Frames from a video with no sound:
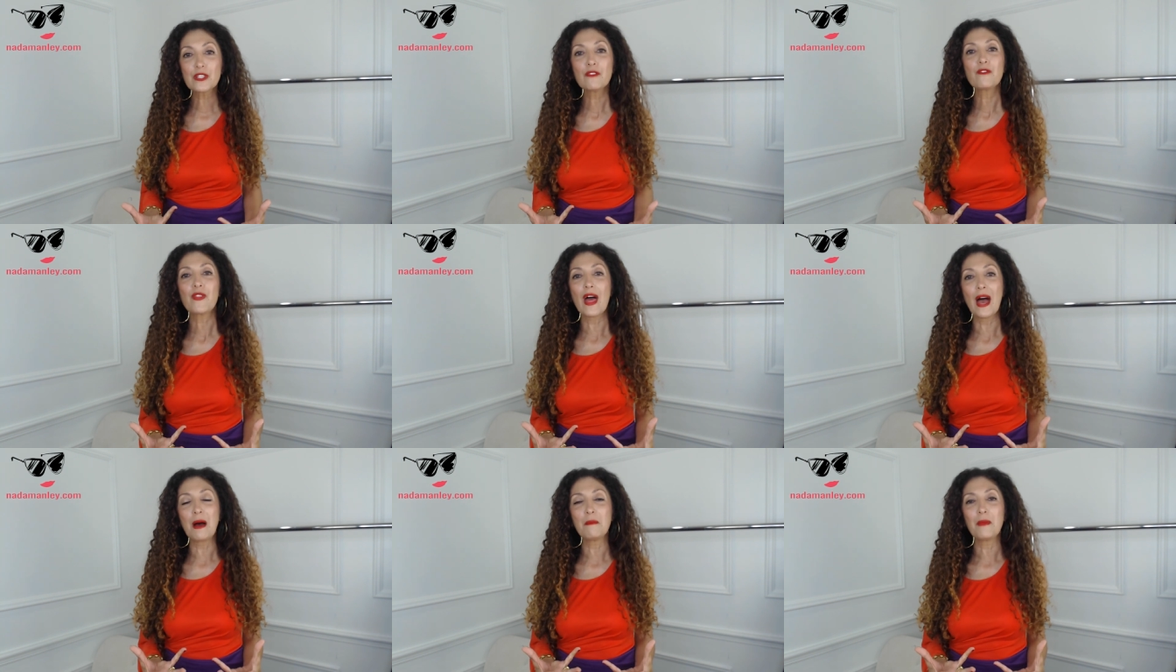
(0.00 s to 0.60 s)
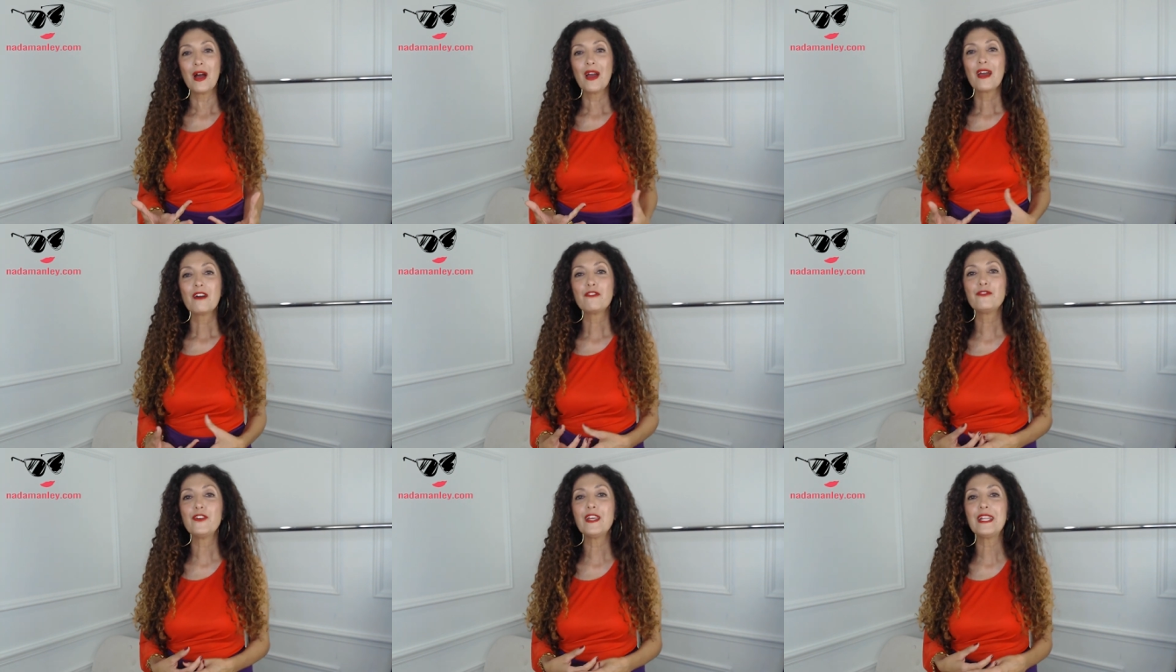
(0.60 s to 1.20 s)
of them
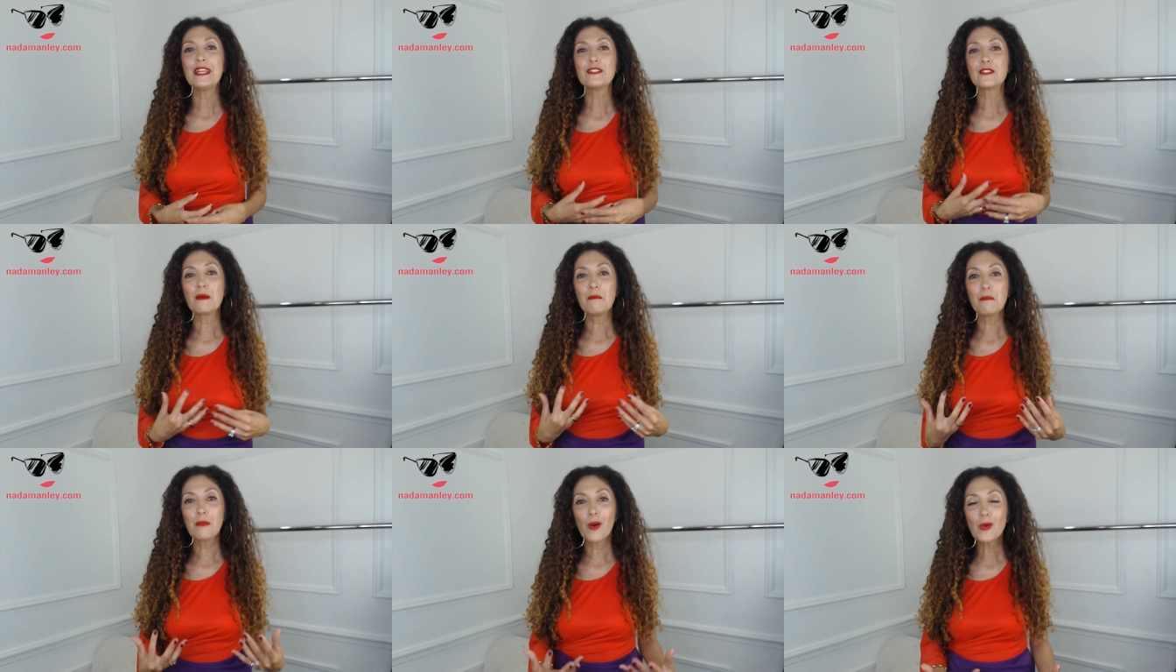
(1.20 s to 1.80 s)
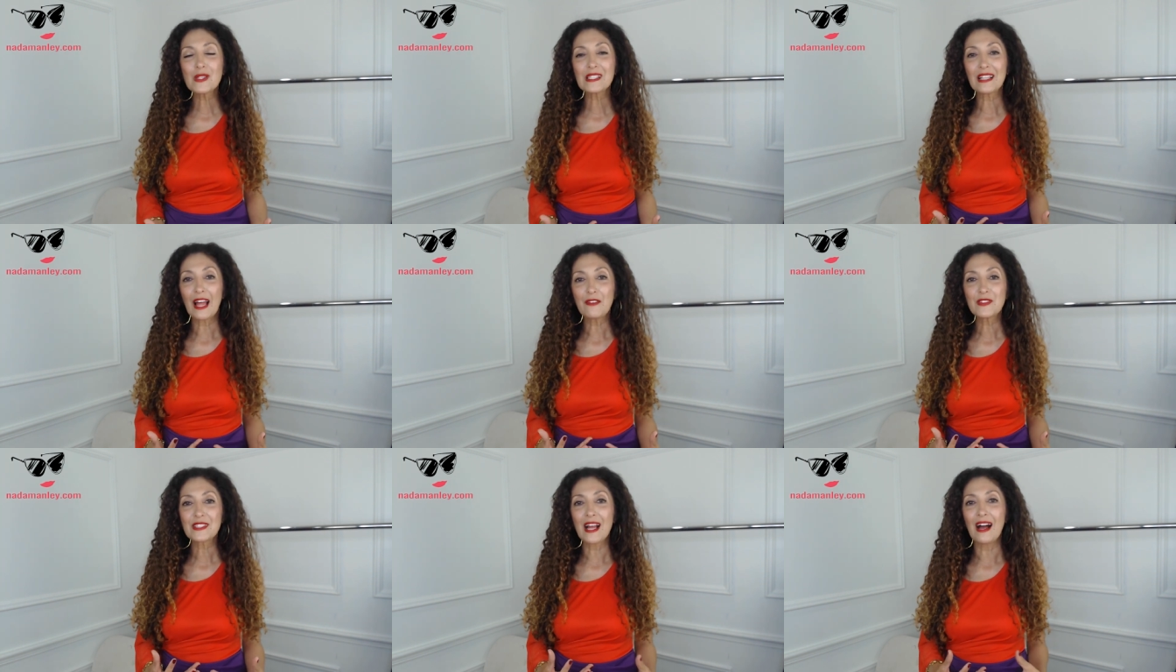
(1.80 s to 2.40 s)
fit into most
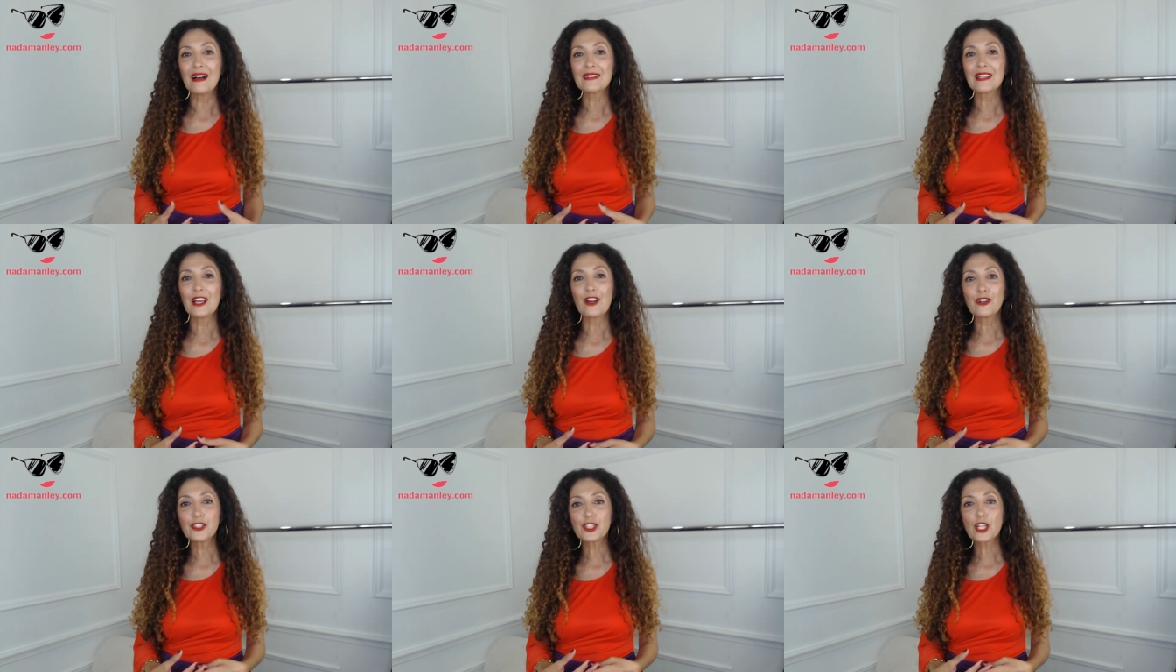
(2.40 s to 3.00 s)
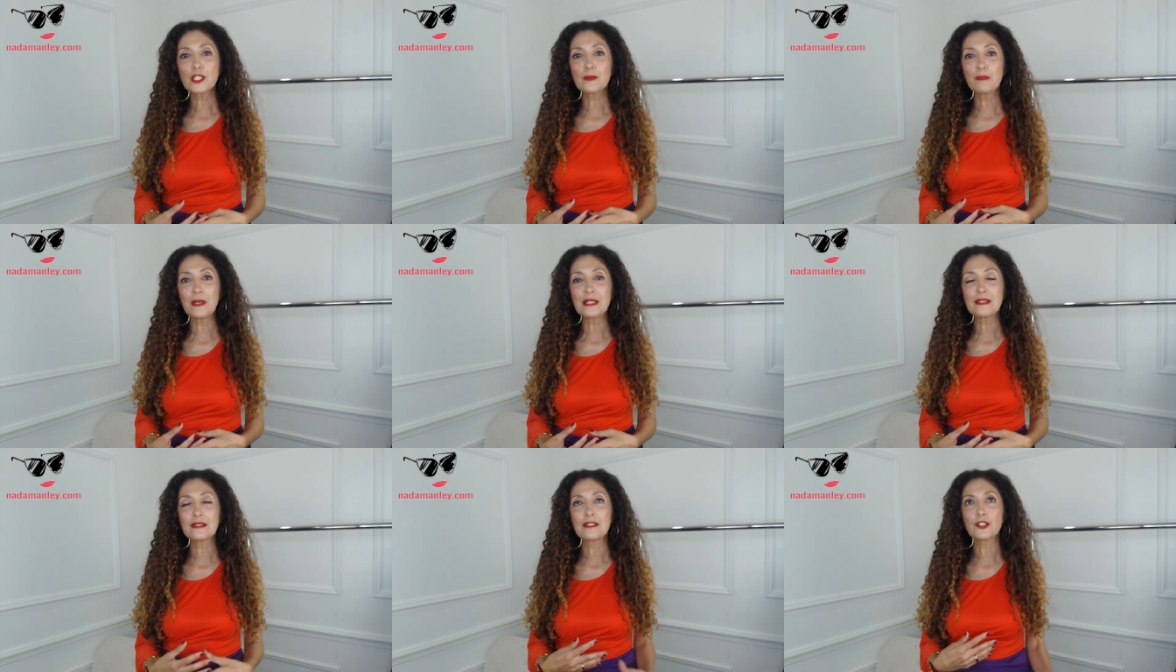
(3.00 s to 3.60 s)
lifestyles and are just
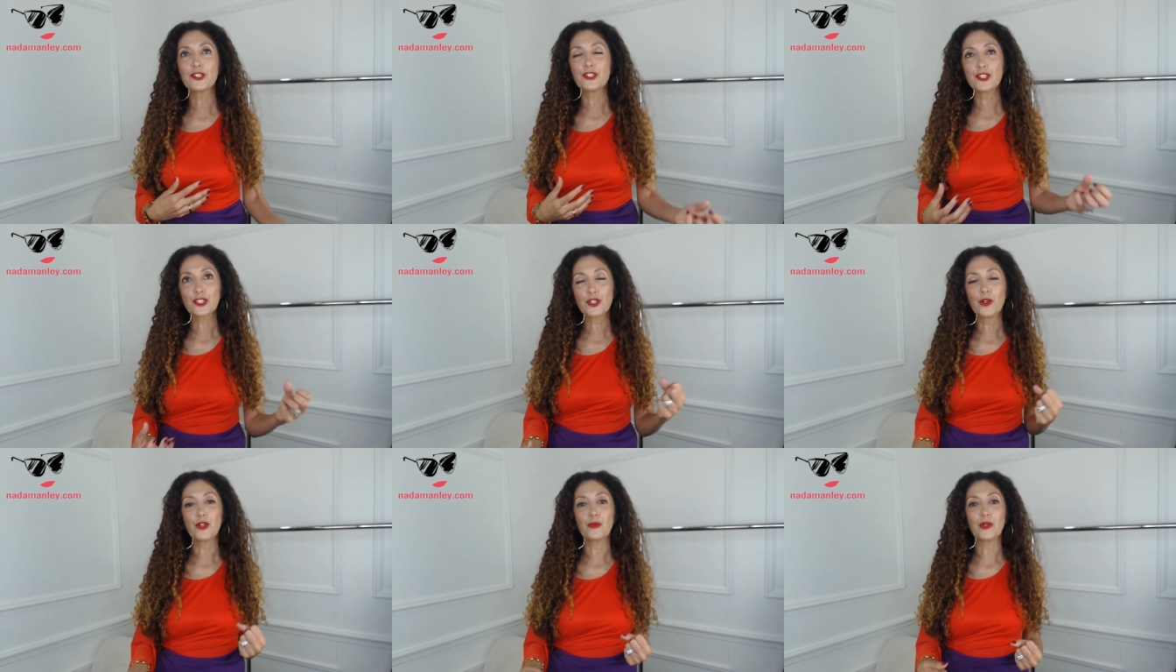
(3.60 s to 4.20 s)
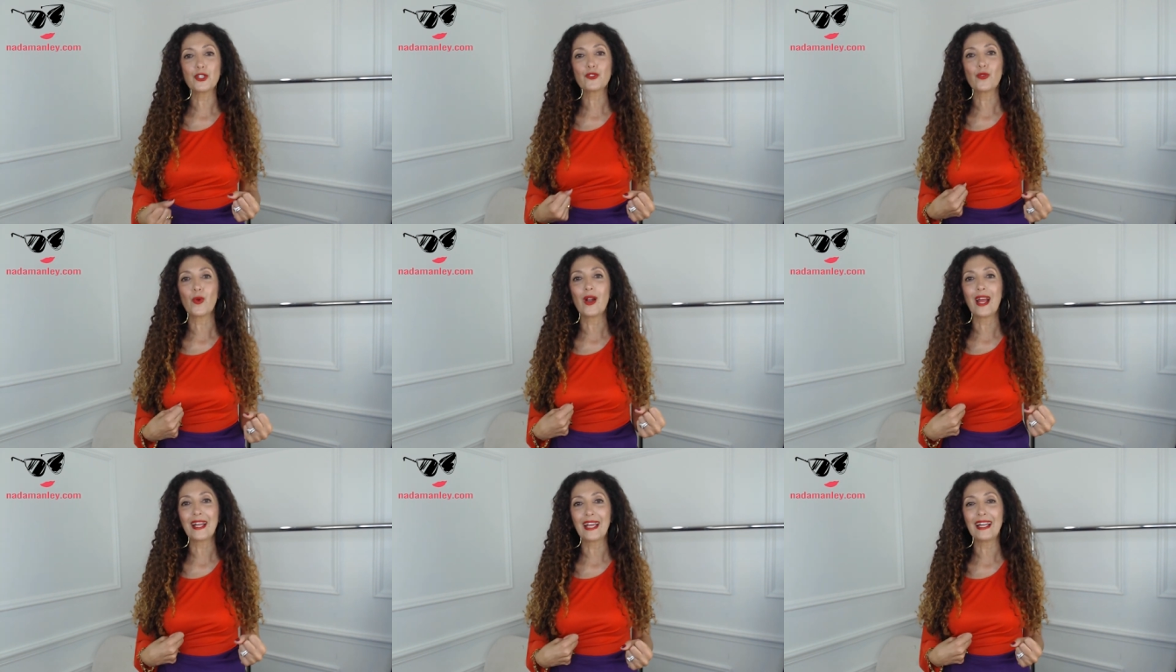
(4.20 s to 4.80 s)
pieces that you're just going to reach
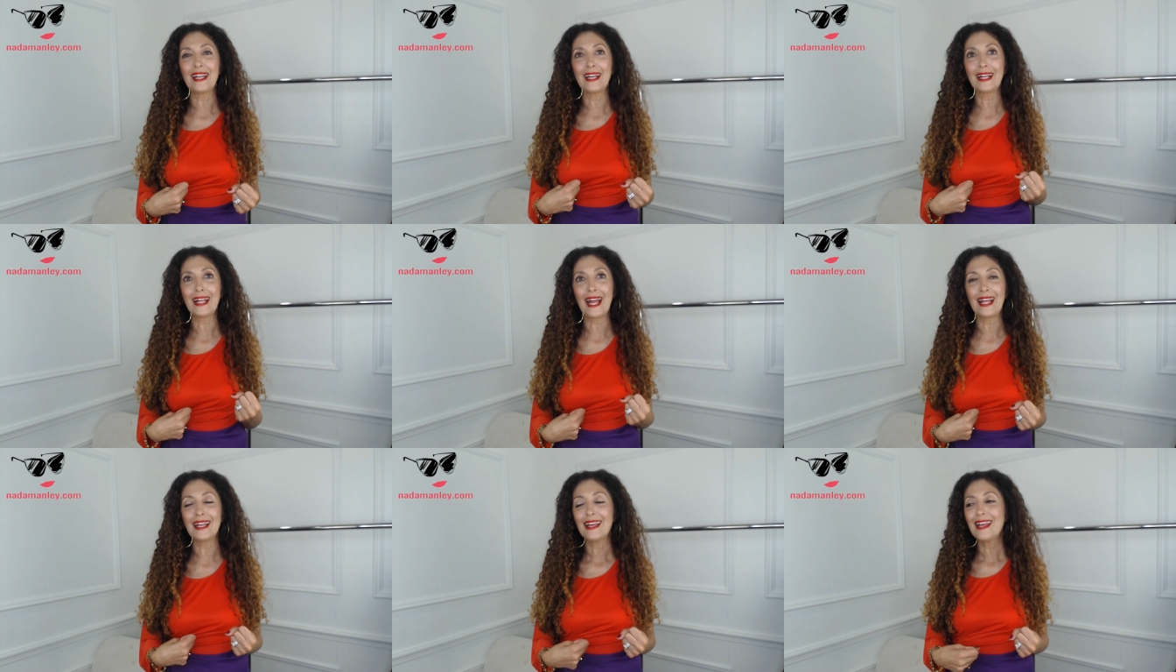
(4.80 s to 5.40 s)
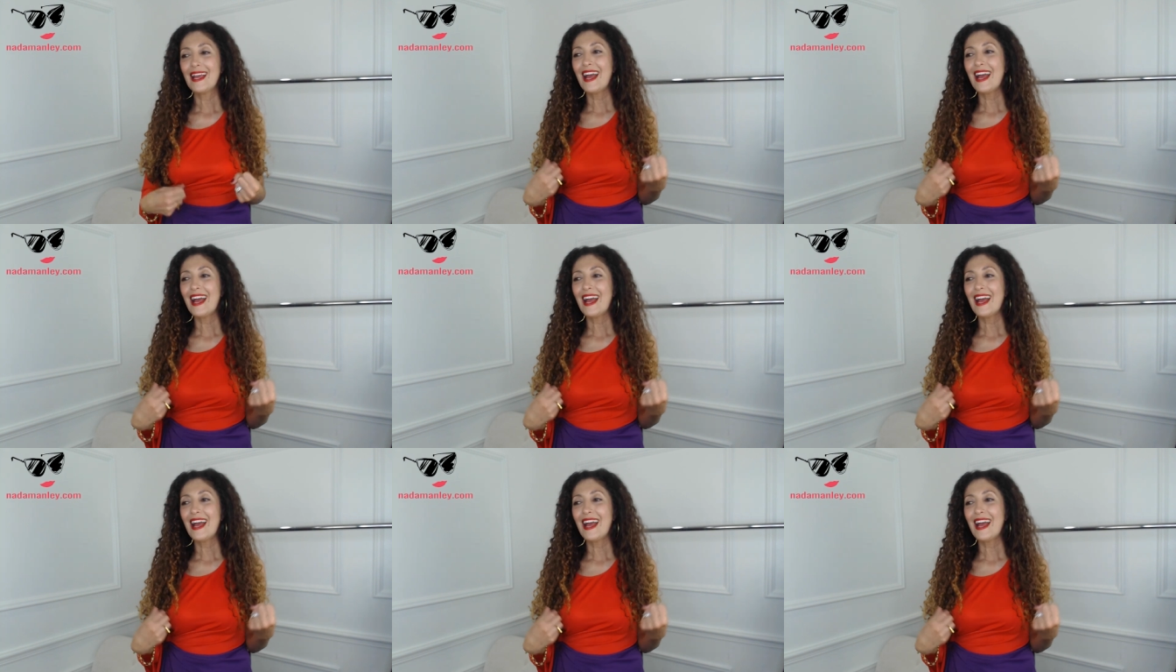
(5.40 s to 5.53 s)
for again and again.